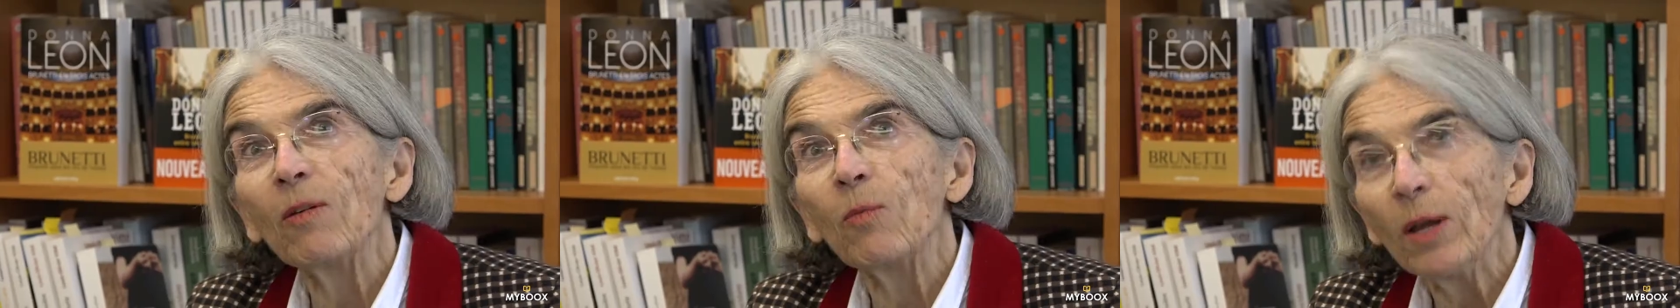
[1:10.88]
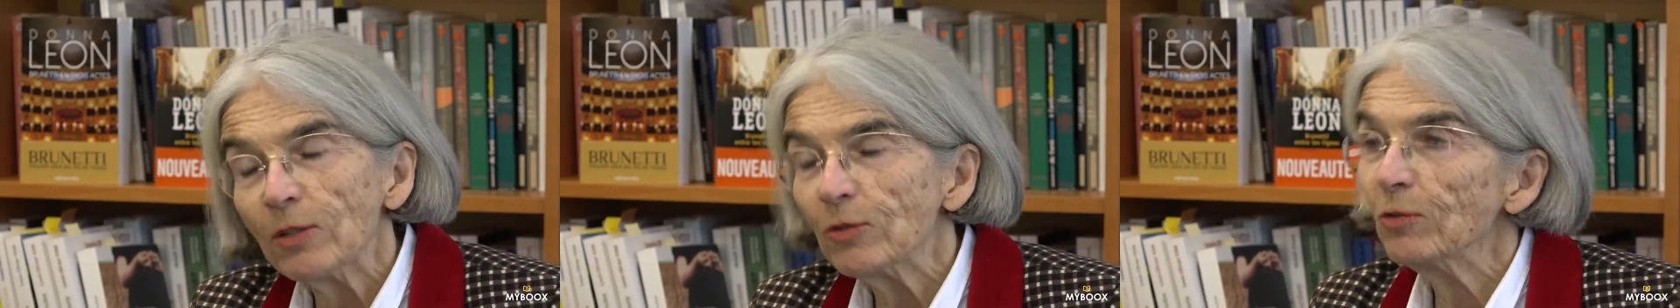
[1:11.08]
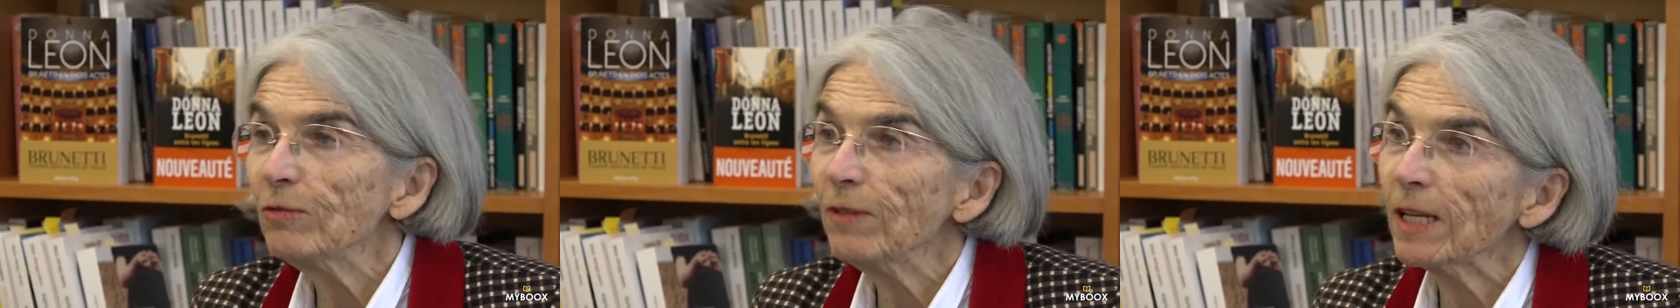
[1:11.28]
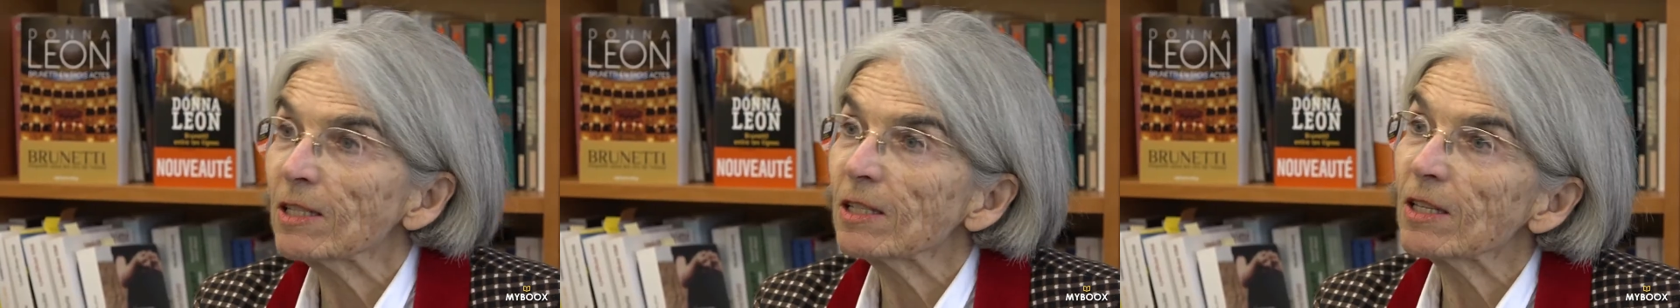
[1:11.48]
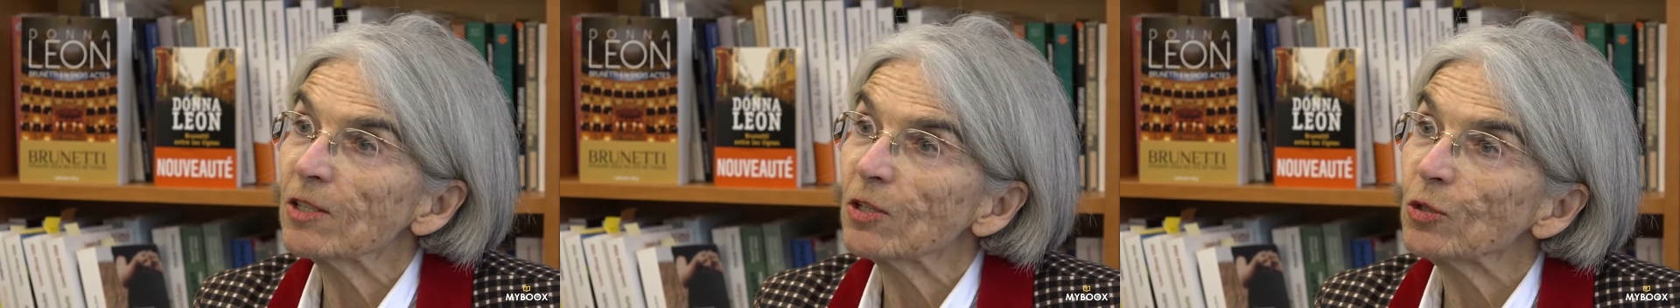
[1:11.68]
I went to
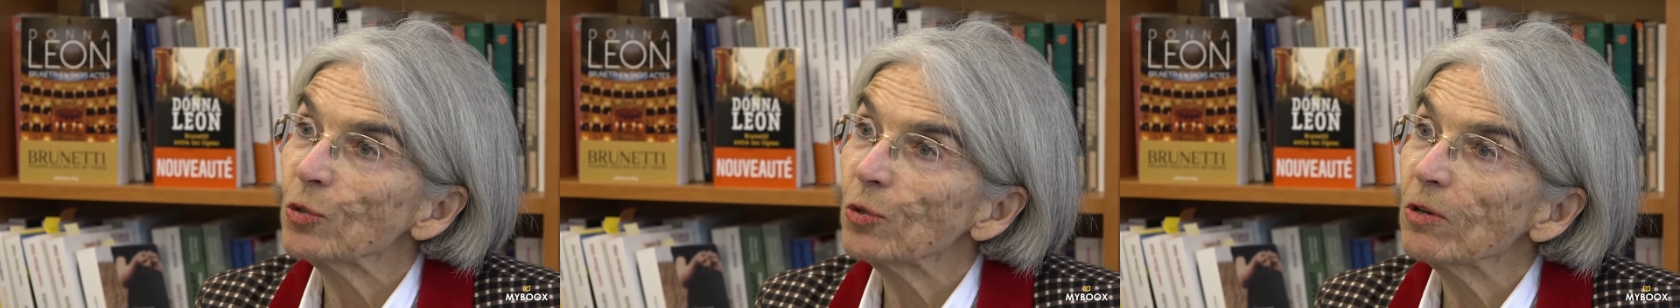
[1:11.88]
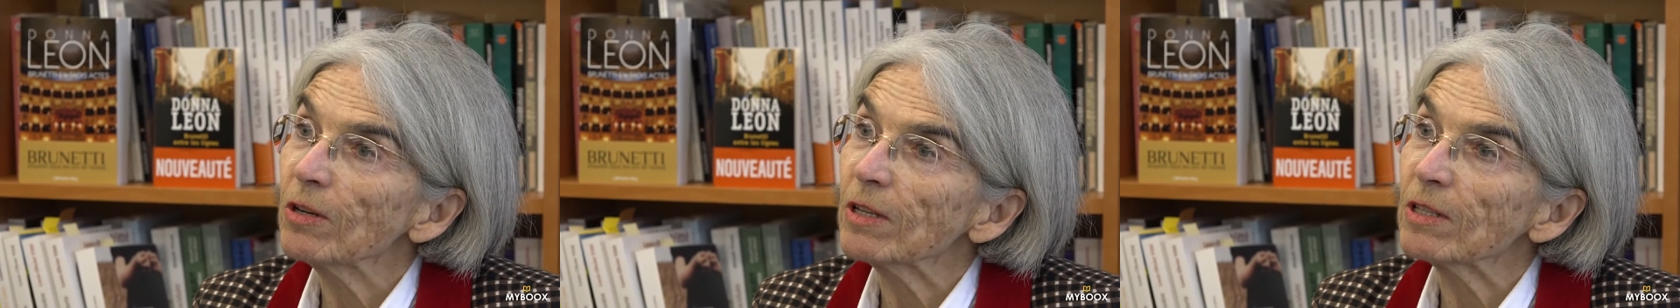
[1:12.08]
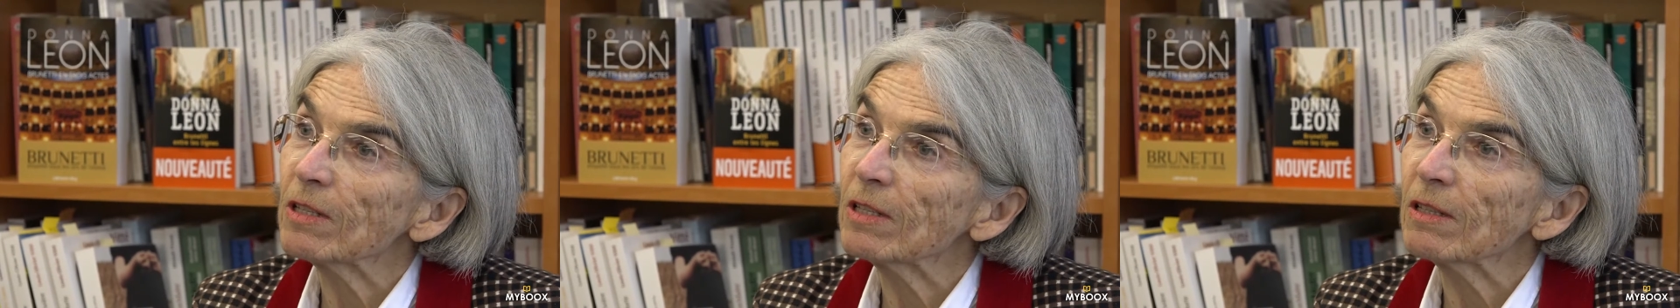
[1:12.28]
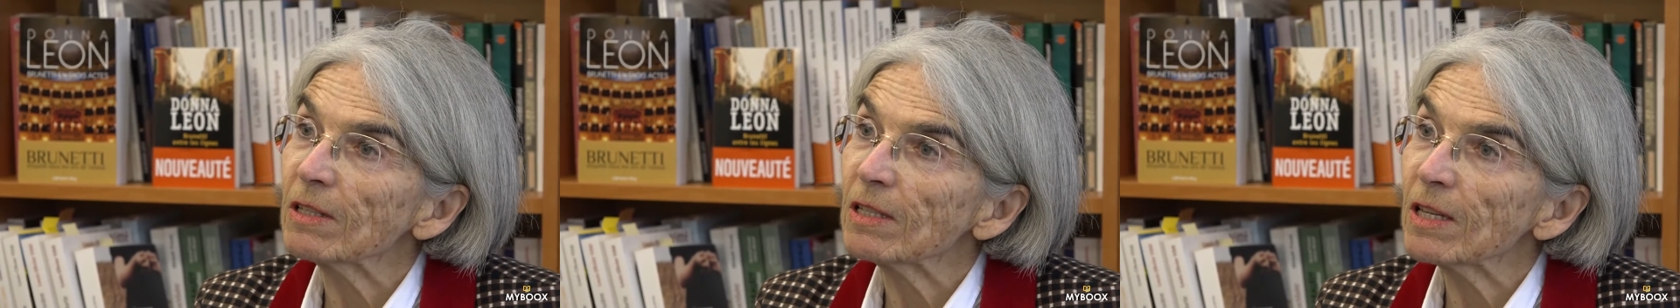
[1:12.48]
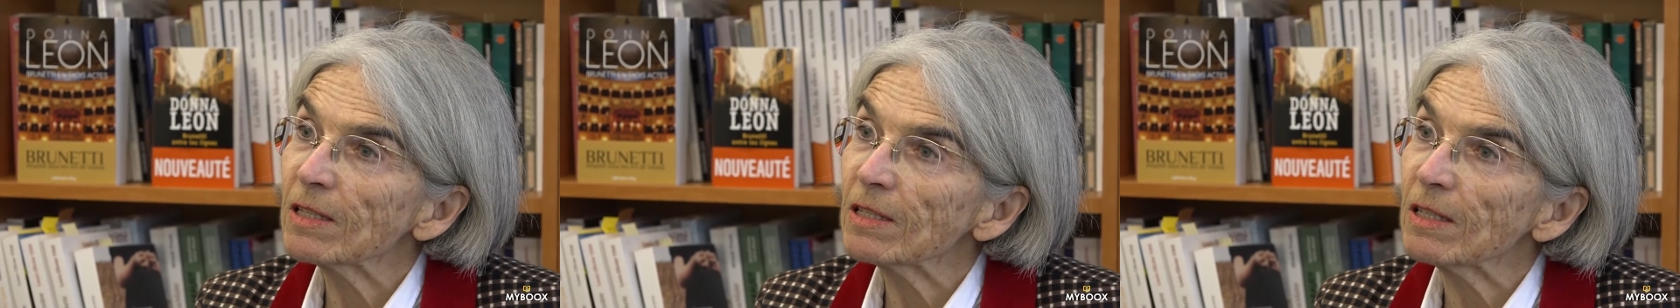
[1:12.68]
Venice as a tourist in the
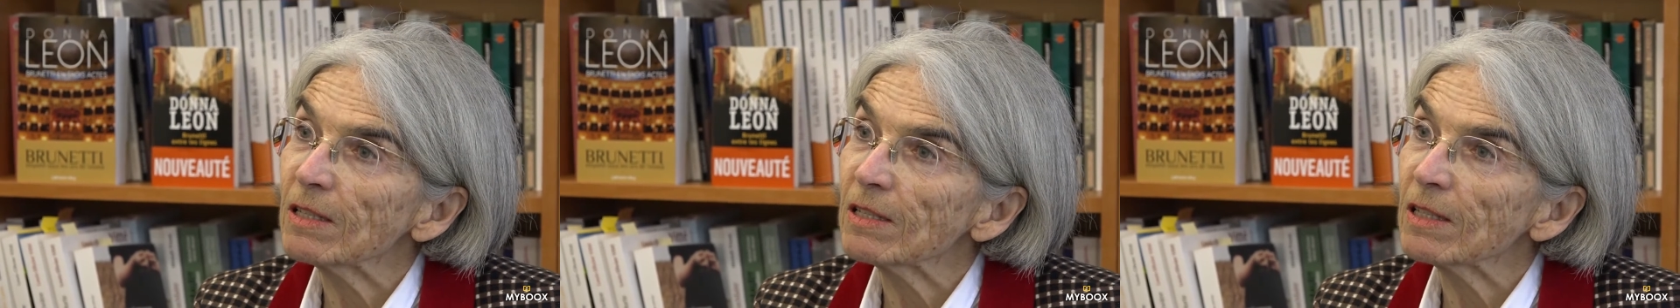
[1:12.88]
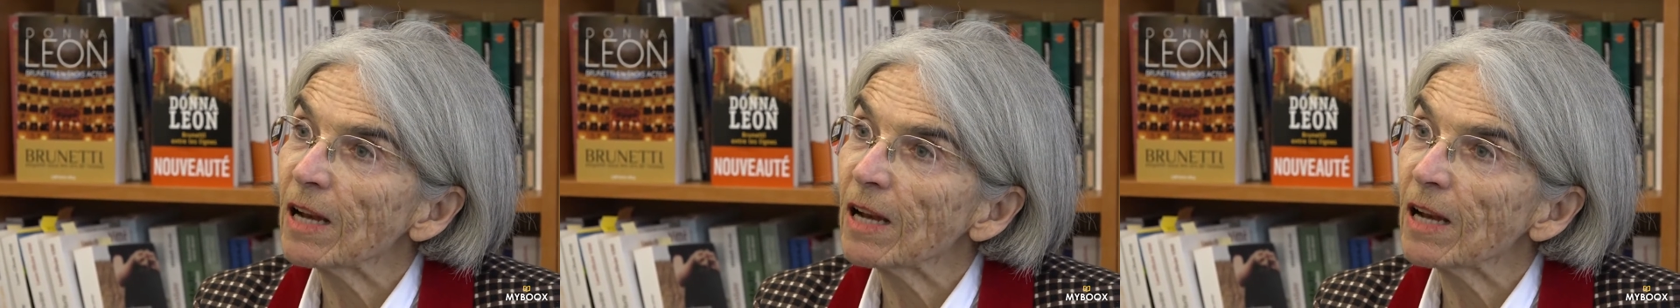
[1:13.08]
60s,